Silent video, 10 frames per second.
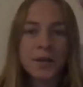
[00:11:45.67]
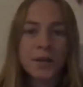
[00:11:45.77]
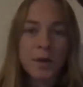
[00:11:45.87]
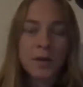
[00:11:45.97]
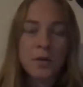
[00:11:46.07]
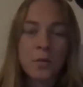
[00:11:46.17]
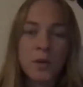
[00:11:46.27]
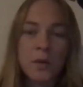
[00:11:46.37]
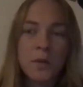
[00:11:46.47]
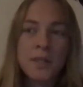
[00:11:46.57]
You know, I don't know
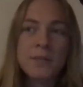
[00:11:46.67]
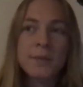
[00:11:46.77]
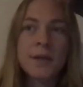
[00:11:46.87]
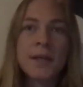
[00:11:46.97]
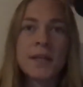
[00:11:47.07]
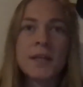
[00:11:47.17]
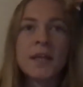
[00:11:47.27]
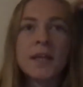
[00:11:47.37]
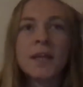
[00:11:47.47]
what it was about it.